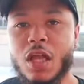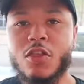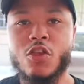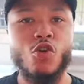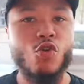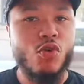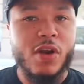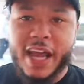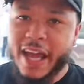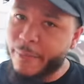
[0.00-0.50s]

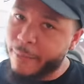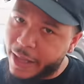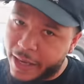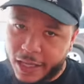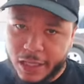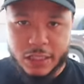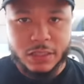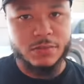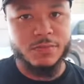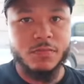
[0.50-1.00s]
Too damn
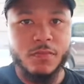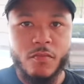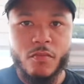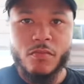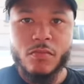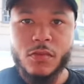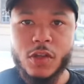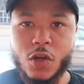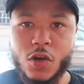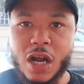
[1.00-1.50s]
many.
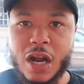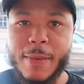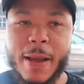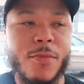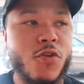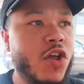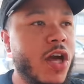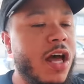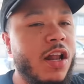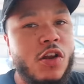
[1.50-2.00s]
You know what I mean?
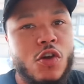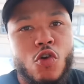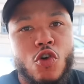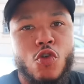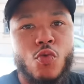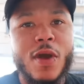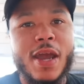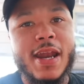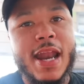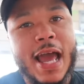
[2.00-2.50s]
I'm trying to
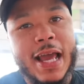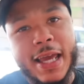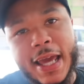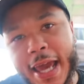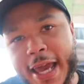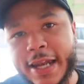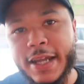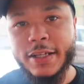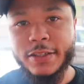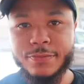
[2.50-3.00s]
lose weight, not
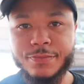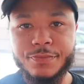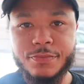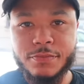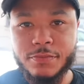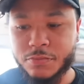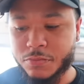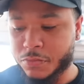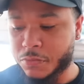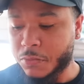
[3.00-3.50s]
gain it.
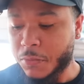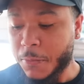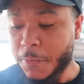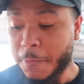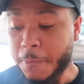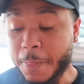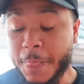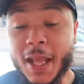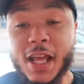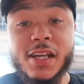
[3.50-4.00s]

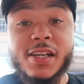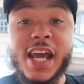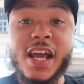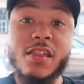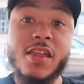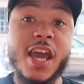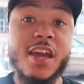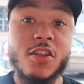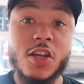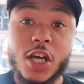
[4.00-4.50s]
They
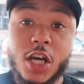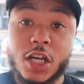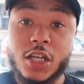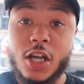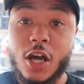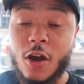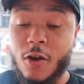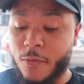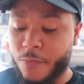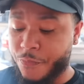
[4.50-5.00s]
taste good
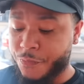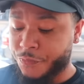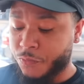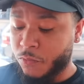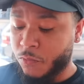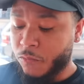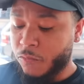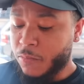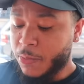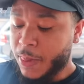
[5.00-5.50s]
though.
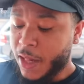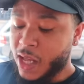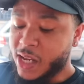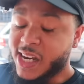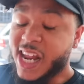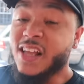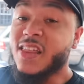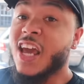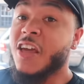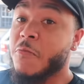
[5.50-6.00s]

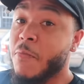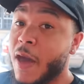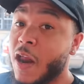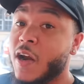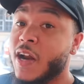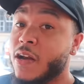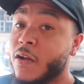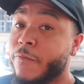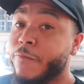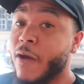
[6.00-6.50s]
They taste
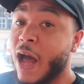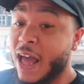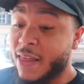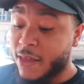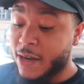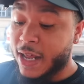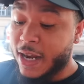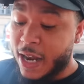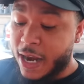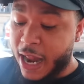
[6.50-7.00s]
better than the fries
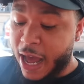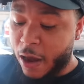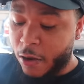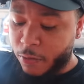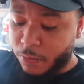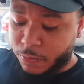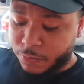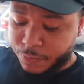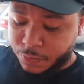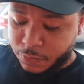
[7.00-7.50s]
in
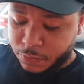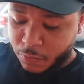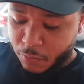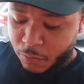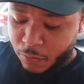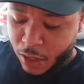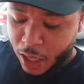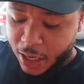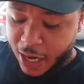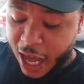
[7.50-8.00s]
In-N-Out.
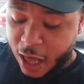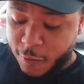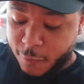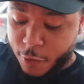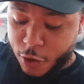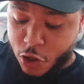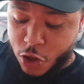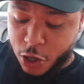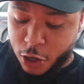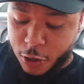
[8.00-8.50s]
That's
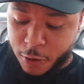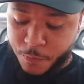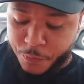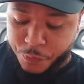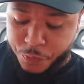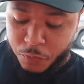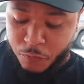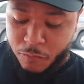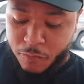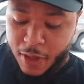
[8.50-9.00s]
for sure.
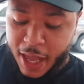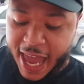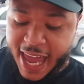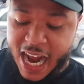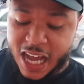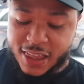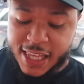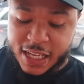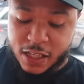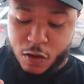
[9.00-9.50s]

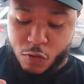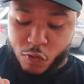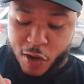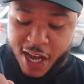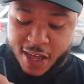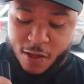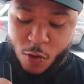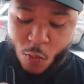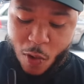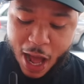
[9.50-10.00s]
And I think the
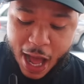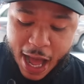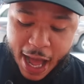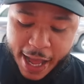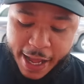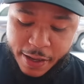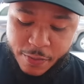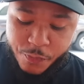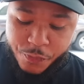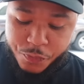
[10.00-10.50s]
reason
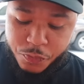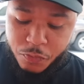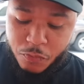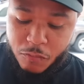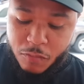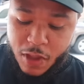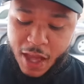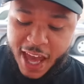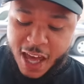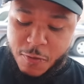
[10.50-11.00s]
why
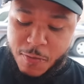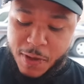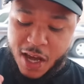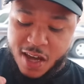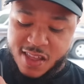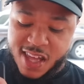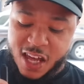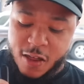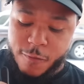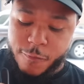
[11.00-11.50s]
is
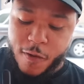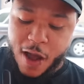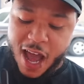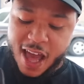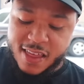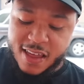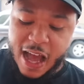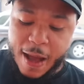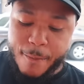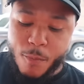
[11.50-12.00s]
because these
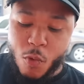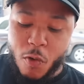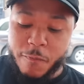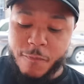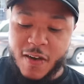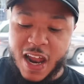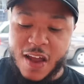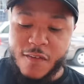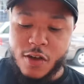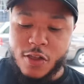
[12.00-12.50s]
fries got more
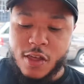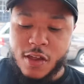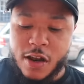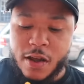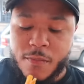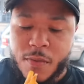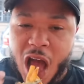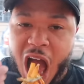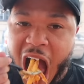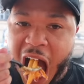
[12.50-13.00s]
flavor to them.